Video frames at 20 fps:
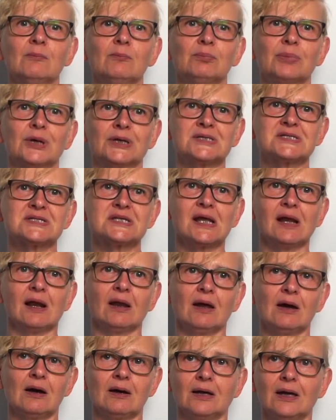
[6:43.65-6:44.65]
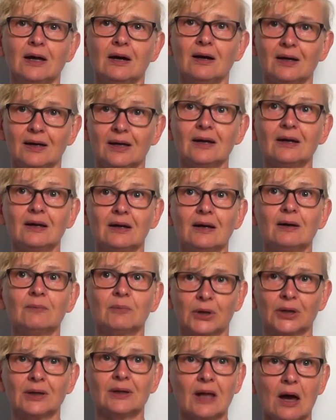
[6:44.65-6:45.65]
But still
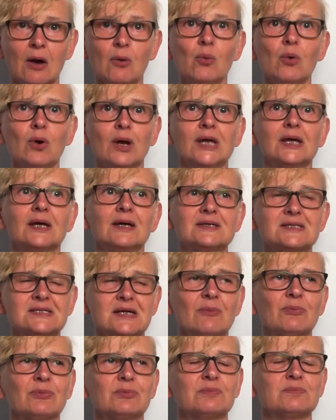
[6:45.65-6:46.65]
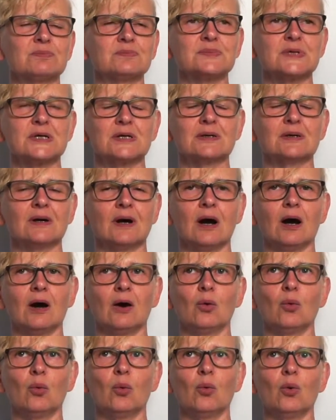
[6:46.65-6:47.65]
but now
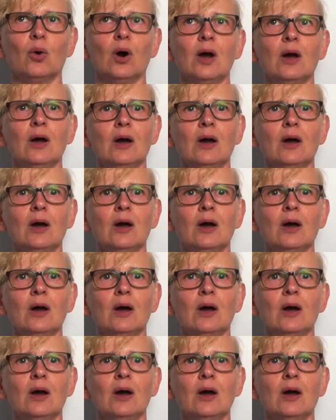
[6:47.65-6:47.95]
somehow